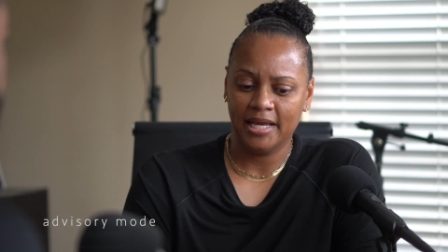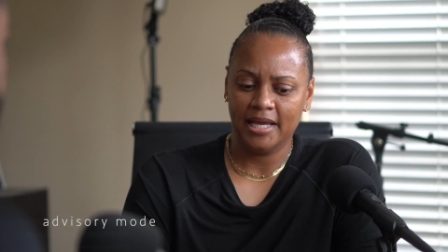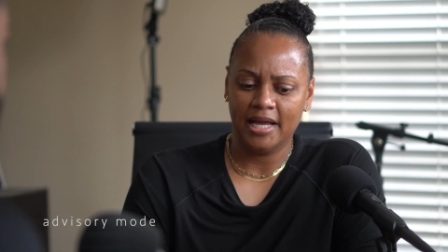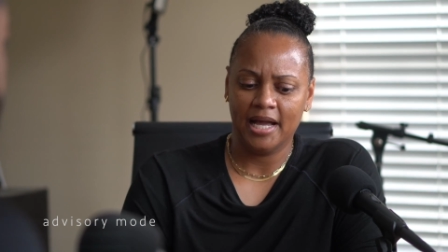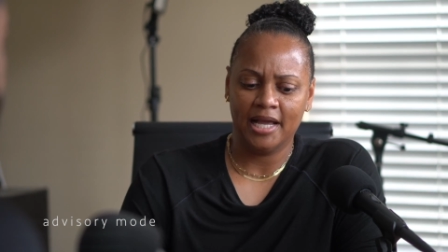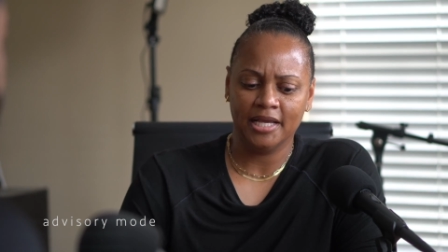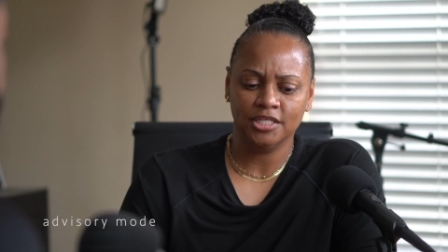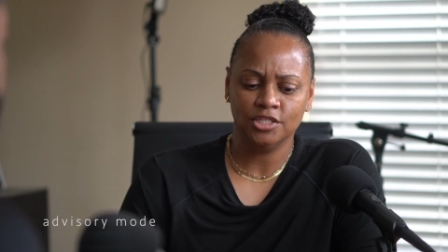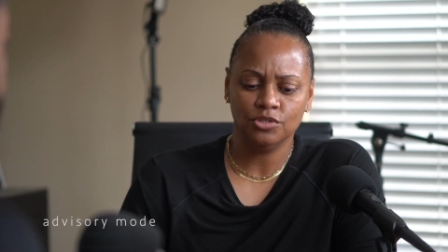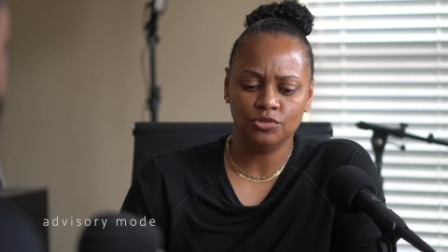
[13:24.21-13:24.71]

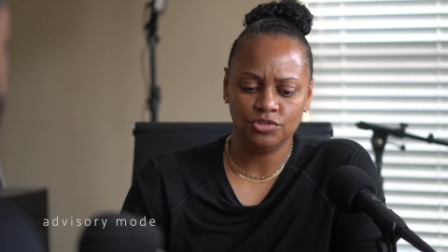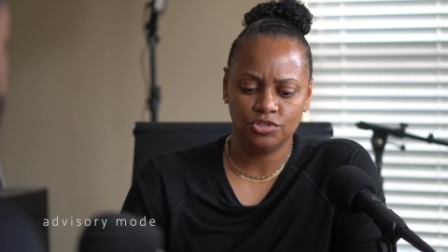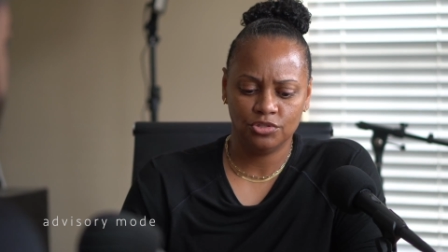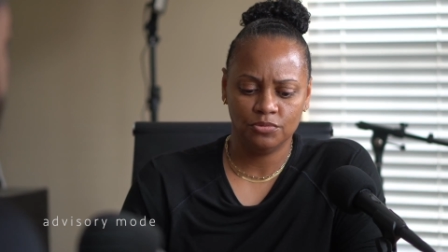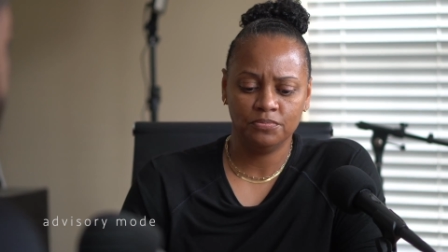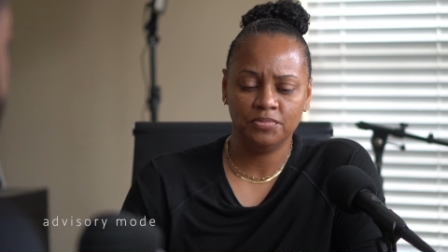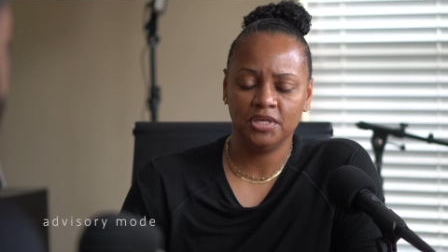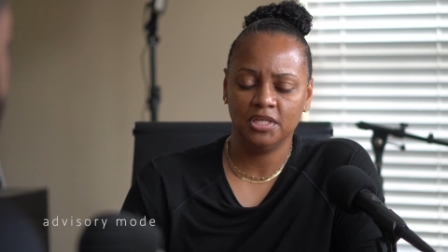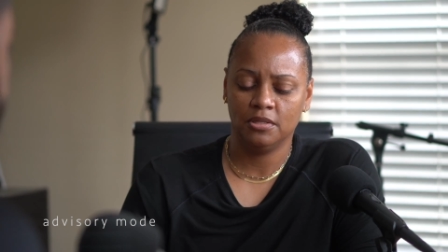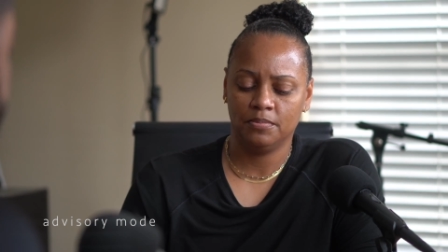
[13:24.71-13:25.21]
I used to
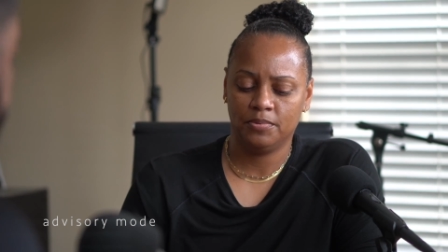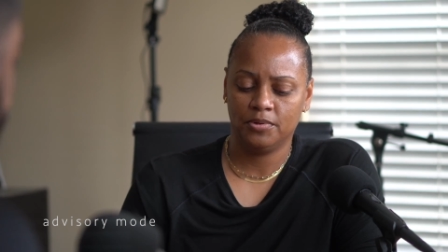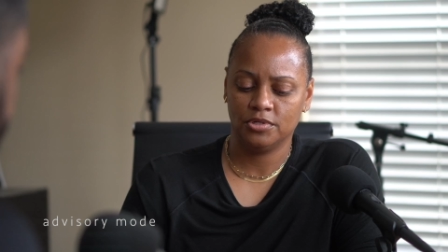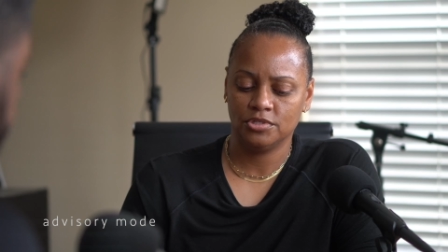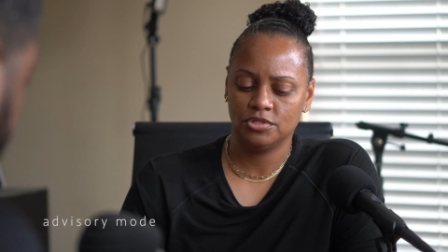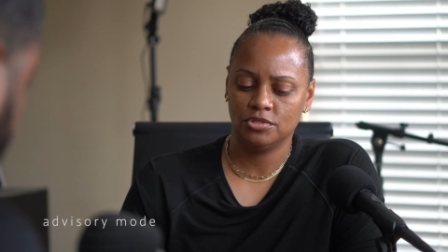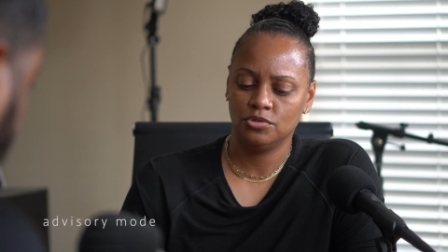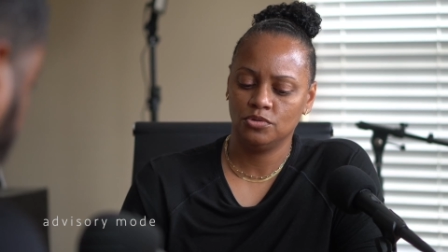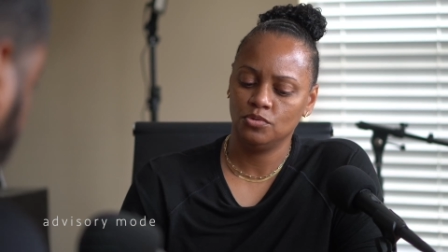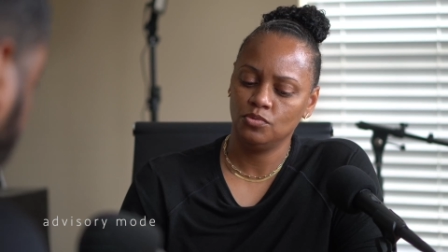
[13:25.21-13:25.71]
be the
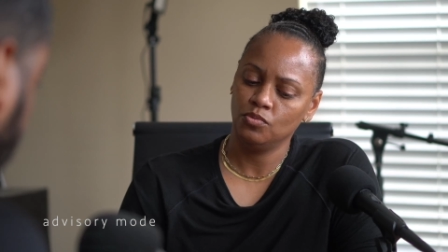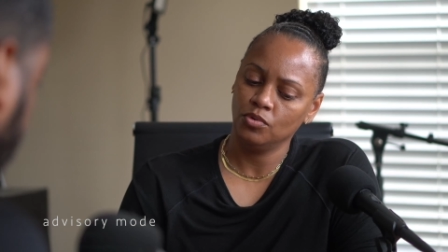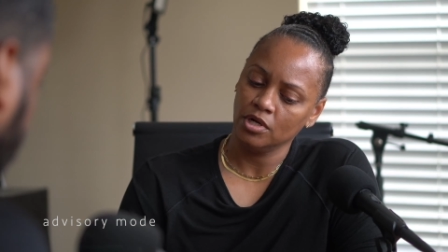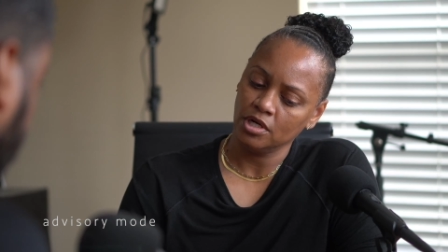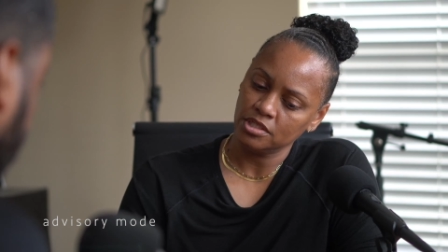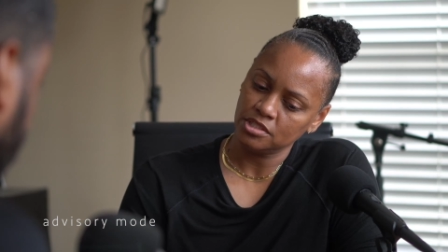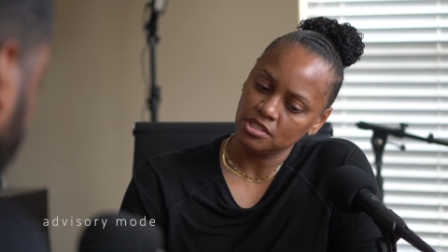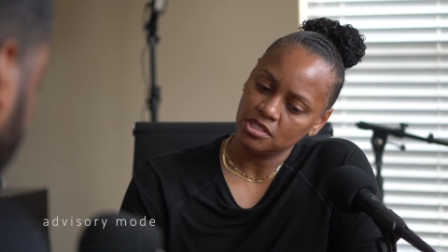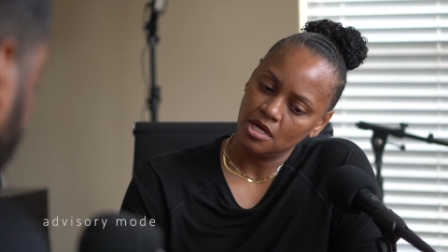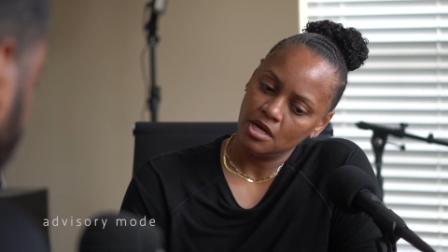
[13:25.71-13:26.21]
person who
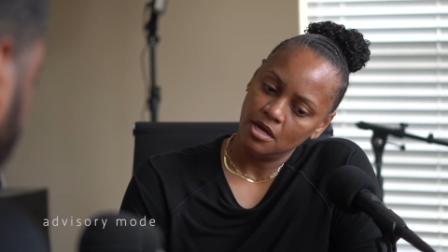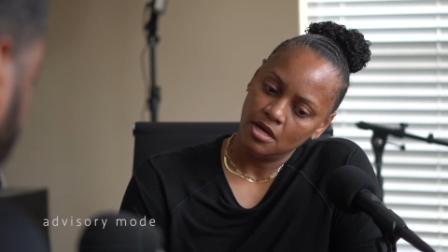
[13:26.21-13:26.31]
worked,